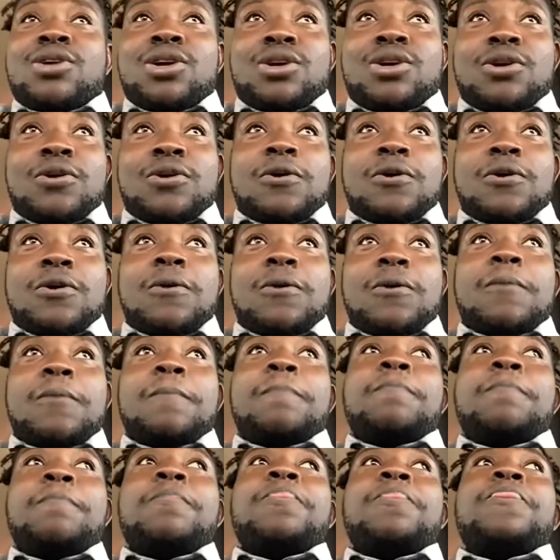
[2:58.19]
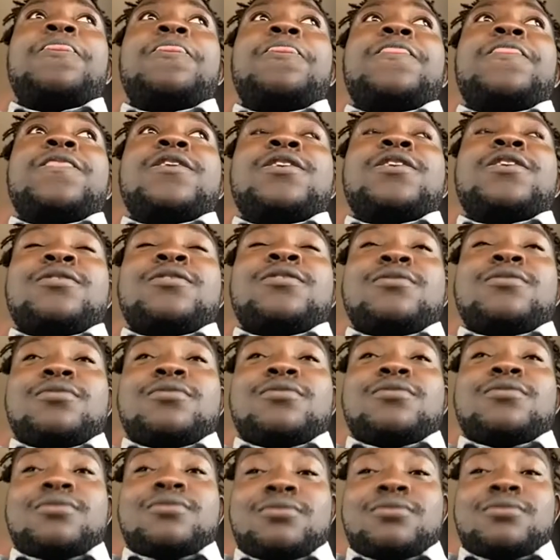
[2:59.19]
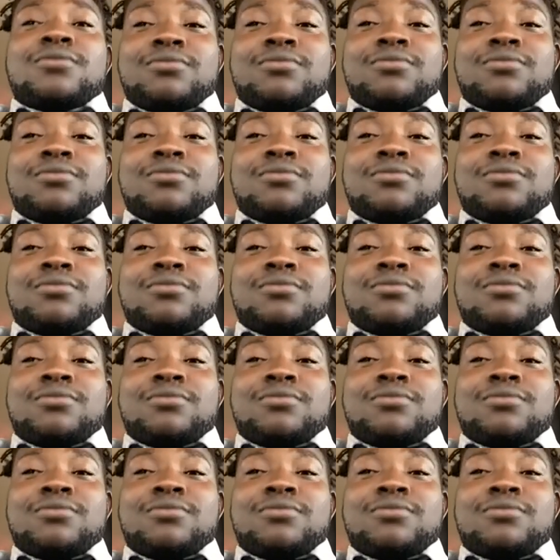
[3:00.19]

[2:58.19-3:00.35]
you gonna be fine.